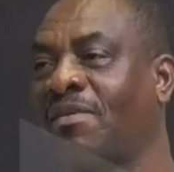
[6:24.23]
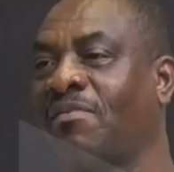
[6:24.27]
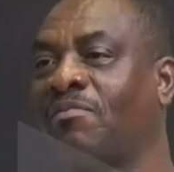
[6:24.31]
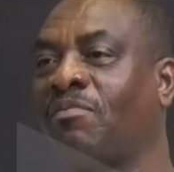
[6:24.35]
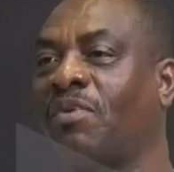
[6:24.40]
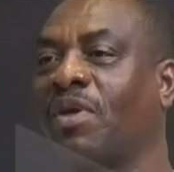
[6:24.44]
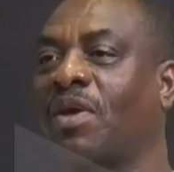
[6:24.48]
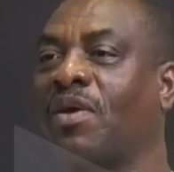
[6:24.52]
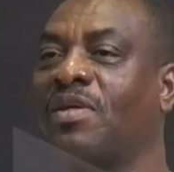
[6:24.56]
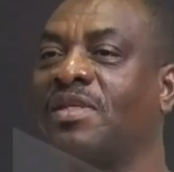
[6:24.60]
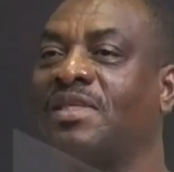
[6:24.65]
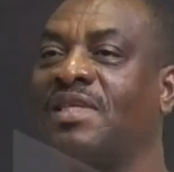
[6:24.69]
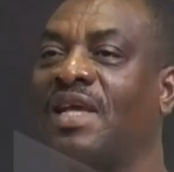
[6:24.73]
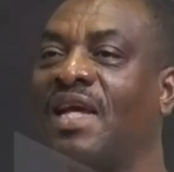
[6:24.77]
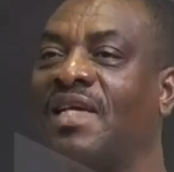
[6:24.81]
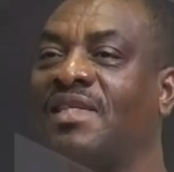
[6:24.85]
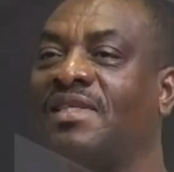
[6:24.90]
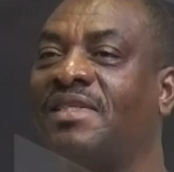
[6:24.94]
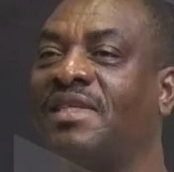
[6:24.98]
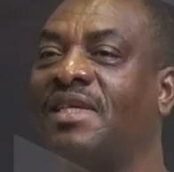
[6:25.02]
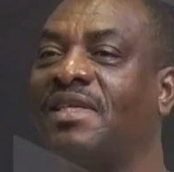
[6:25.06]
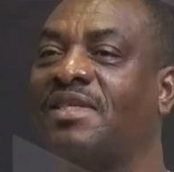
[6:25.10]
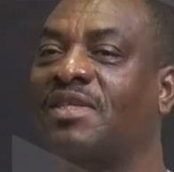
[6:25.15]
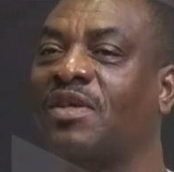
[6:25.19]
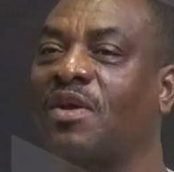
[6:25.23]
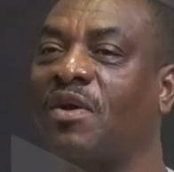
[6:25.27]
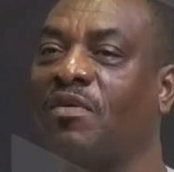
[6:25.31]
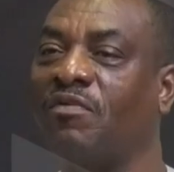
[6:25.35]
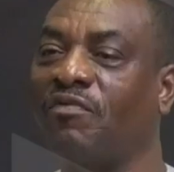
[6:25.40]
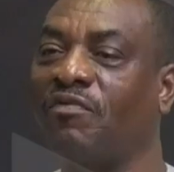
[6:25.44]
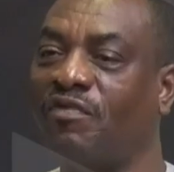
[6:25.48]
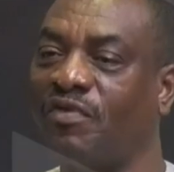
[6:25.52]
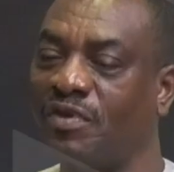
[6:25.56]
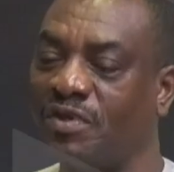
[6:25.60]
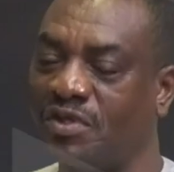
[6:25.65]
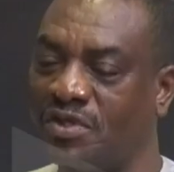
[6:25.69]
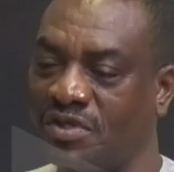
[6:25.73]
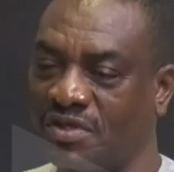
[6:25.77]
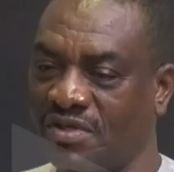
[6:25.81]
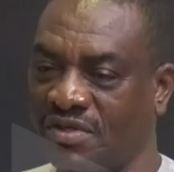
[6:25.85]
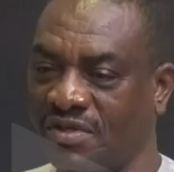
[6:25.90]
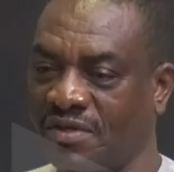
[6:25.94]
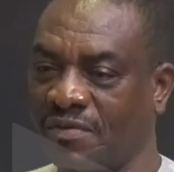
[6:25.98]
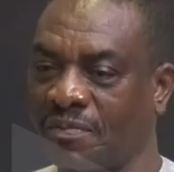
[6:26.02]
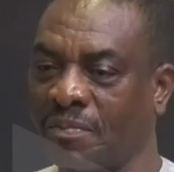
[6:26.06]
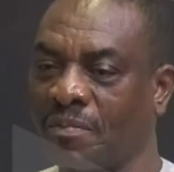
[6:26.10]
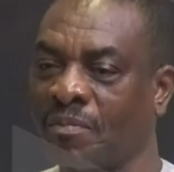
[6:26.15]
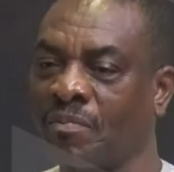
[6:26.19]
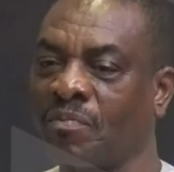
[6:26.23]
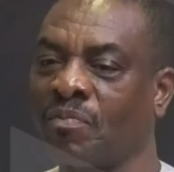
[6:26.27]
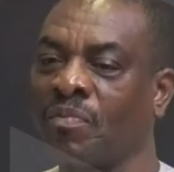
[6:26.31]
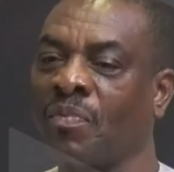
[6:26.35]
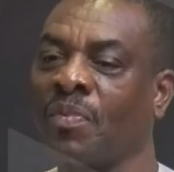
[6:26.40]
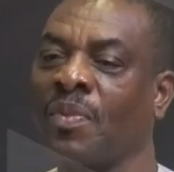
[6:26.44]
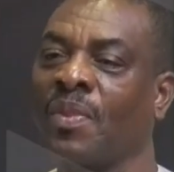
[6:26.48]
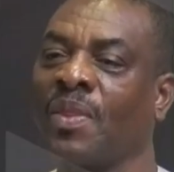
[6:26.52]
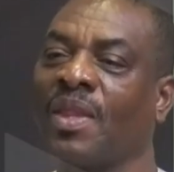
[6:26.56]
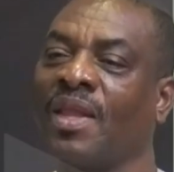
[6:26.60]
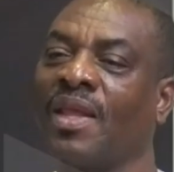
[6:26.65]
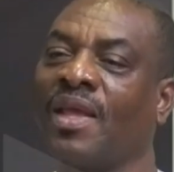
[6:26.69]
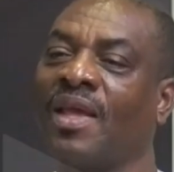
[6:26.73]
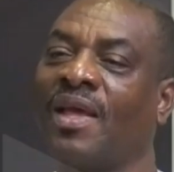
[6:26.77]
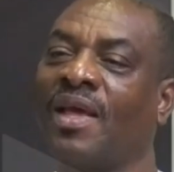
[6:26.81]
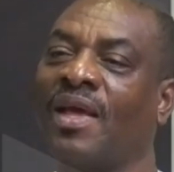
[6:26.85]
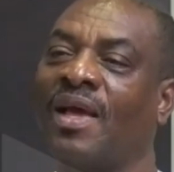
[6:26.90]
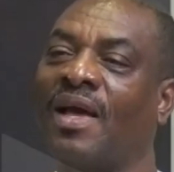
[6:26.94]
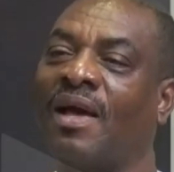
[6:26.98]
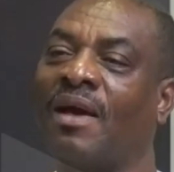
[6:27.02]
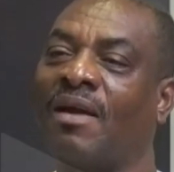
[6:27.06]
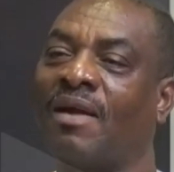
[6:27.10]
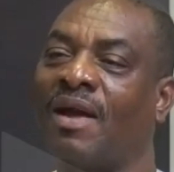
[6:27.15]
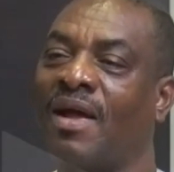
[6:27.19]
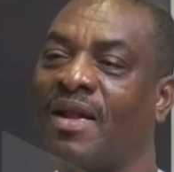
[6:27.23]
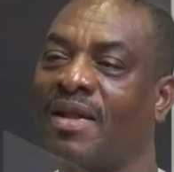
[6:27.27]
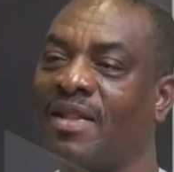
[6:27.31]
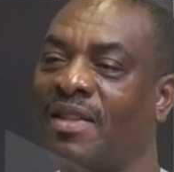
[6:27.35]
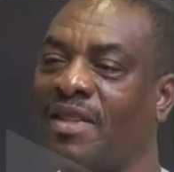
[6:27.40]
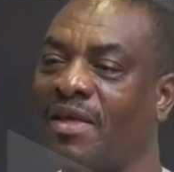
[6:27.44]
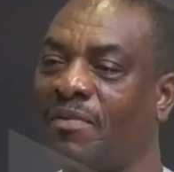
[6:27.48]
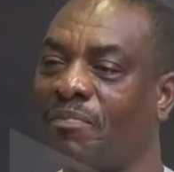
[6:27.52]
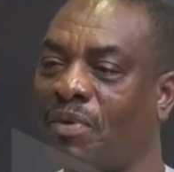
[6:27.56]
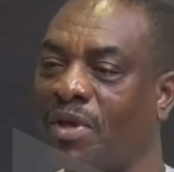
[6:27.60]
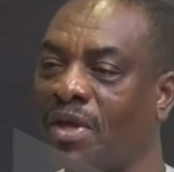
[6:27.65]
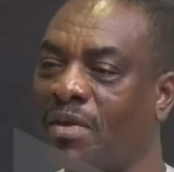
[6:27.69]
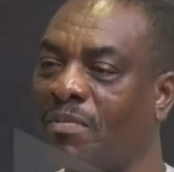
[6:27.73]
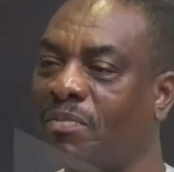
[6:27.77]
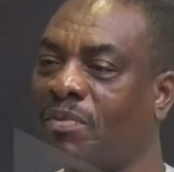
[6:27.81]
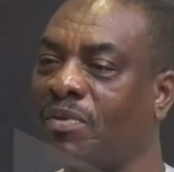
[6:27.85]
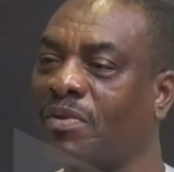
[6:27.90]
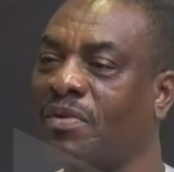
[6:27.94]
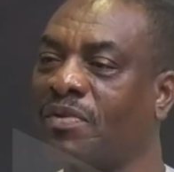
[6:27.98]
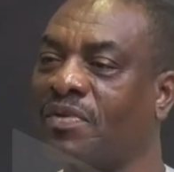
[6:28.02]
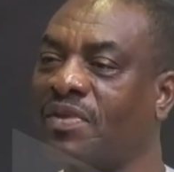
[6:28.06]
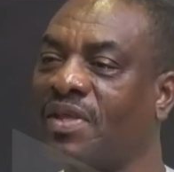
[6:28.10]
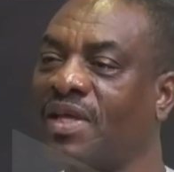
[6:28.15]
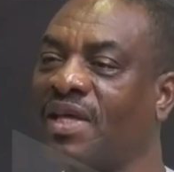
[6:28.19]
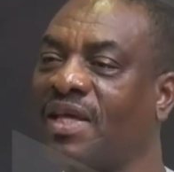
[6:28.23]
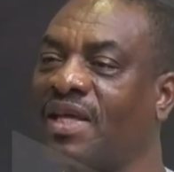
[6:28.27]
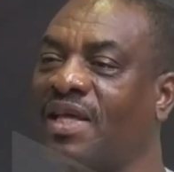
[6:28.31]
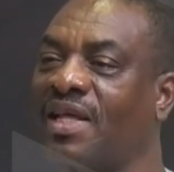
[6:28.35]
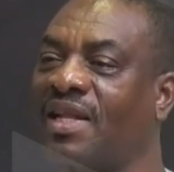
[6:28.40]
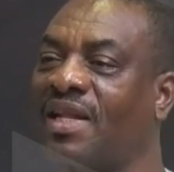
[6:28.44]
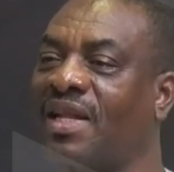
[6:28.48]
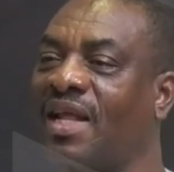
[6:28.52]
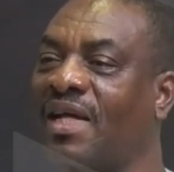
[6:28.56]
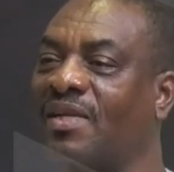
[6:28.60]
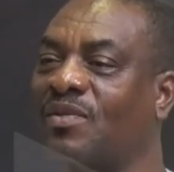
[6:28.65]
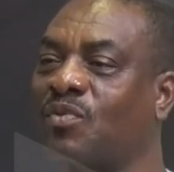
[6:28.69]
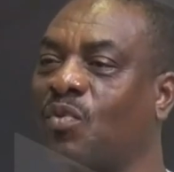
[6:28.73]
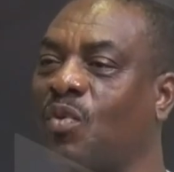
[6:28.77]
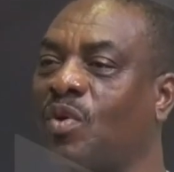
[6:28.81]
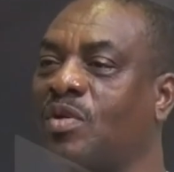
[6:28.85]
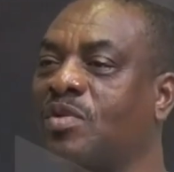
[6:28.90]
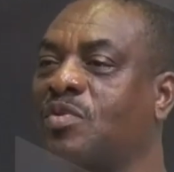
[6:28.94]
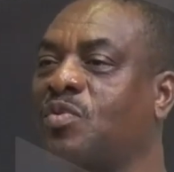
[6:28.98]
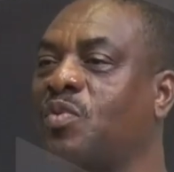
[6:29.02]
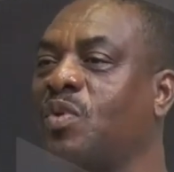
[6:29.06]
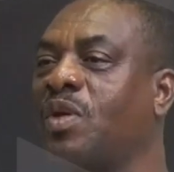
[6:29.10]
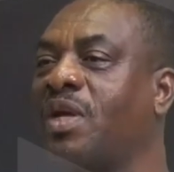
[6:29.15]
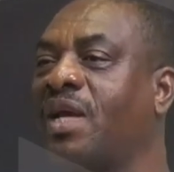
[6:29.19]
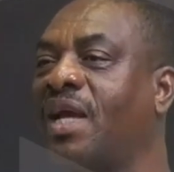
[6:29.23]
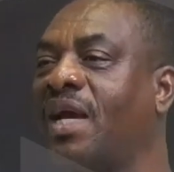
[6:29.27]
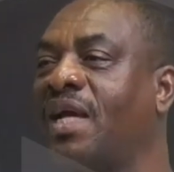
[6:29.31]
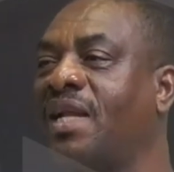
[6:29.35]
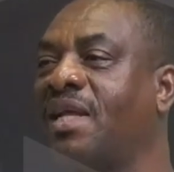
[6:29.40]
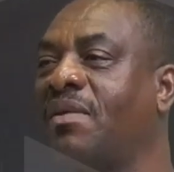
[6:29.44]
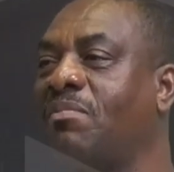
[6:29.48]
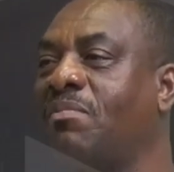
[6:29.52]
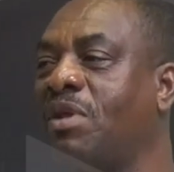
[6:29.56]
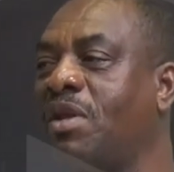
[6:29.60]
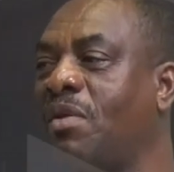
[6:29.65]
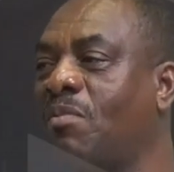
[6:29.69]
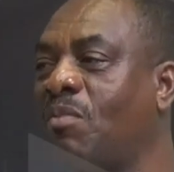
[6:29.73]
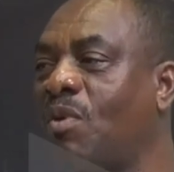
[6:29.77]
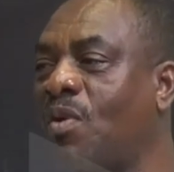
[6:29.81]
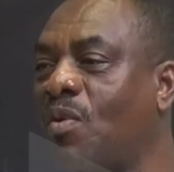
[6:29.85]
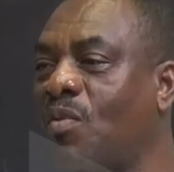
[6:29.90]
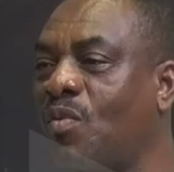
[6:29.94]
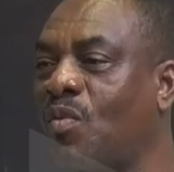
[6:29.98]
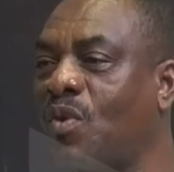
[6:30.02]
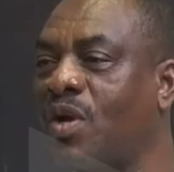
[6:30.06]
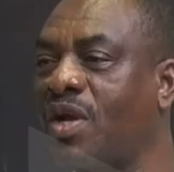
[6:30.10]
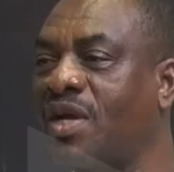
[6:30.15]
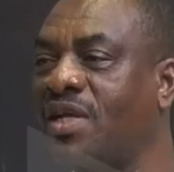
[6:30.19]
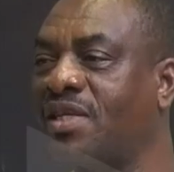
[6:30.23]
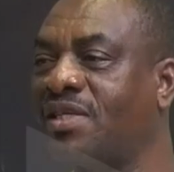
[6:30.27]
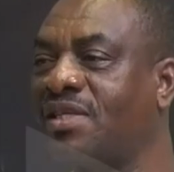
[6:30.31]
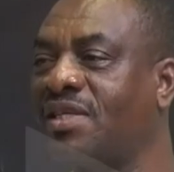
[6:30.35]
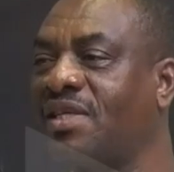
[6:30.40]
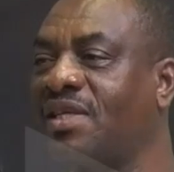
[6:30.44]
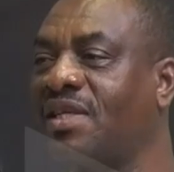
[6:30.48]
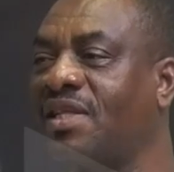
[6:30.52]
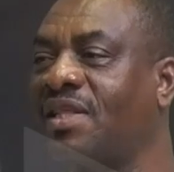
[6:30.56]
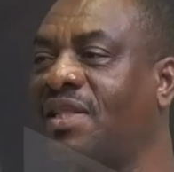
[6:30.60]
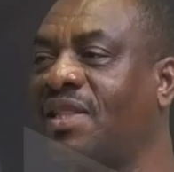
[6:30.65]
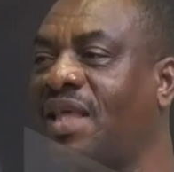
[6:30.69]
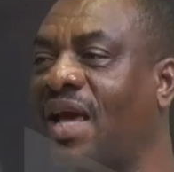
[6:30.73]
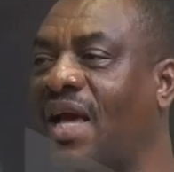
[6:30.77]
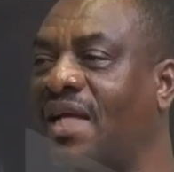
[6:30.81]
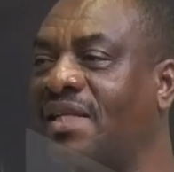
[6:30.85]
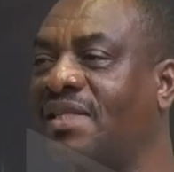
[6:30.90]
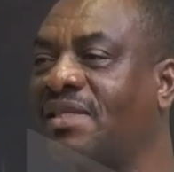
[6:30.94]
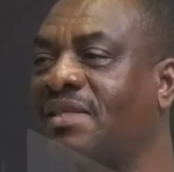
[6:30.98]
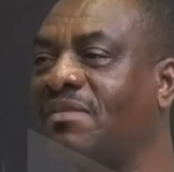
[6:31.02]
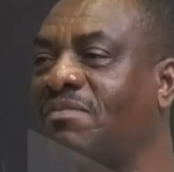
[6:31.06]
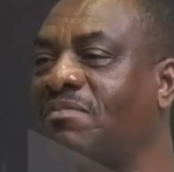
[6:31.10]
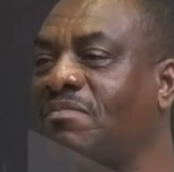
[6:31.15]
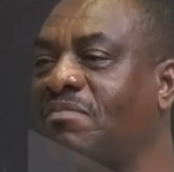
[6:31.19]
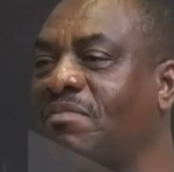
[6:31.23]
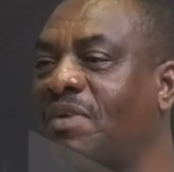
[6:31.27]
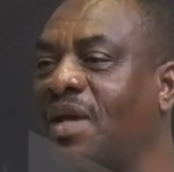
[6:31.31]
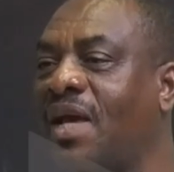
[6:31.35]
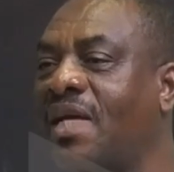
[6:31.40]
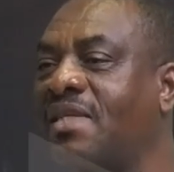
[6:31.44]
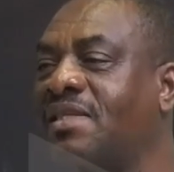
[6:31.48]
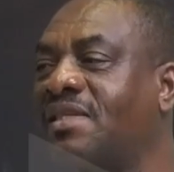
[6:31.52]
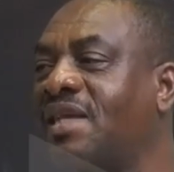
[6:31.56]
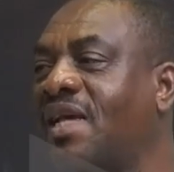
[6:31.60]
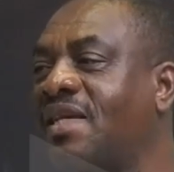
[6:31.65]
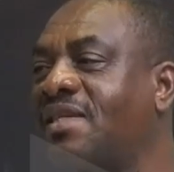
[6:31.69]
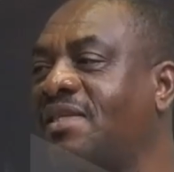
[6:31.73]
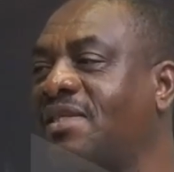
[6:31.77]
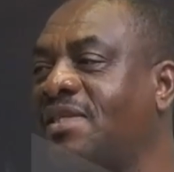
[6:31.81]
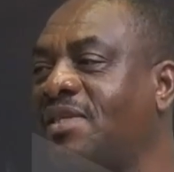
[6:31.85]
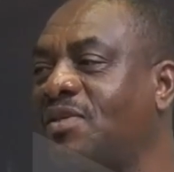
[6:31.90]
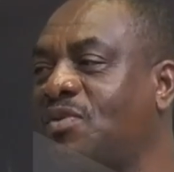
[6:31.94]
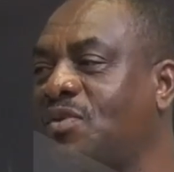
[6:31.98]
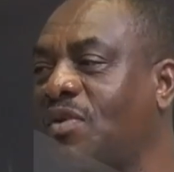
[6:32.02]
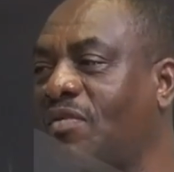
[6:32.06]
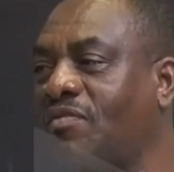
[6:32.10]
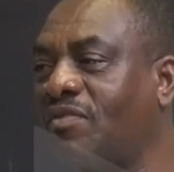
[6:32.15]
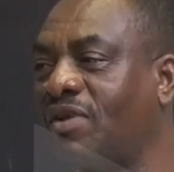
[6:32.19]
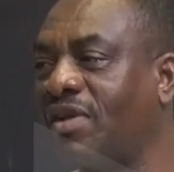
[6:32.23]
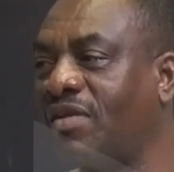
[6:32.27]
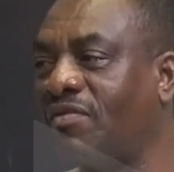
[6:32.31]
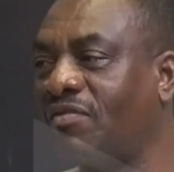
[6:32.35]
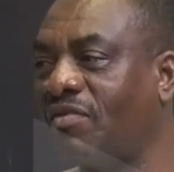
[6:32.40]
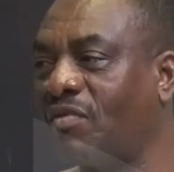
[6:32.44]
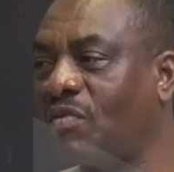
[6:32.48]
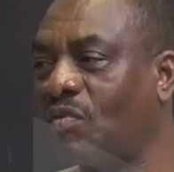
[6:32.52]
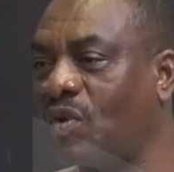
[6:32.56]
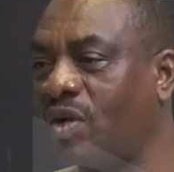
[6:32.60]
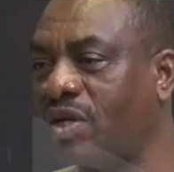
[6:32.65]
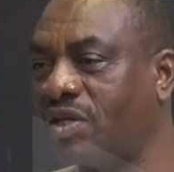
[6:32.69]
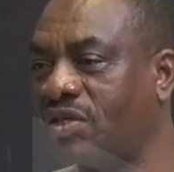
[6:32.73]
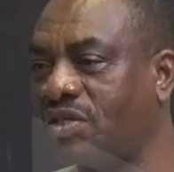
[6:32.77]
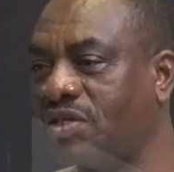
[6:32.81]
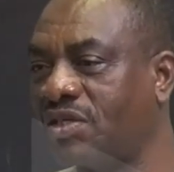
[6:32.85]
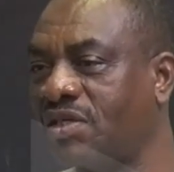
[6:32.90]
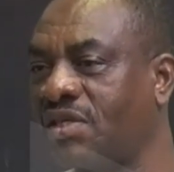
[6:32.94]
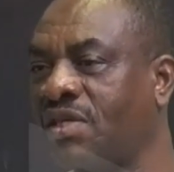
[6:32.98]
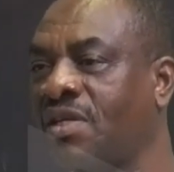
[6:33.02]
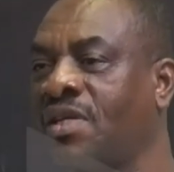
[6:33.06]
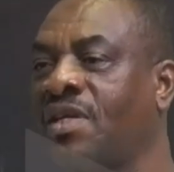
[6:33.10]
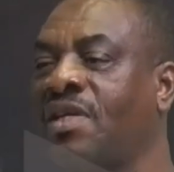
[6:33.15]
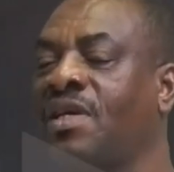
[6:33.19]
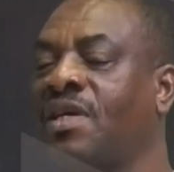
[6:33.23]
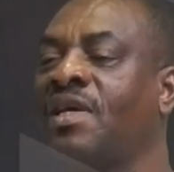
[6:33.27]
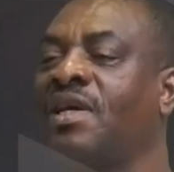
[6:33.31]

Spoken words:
Because there's this confusion around the people thinking that once we get a minimum wage, that answers the issue of living wage. Yeah.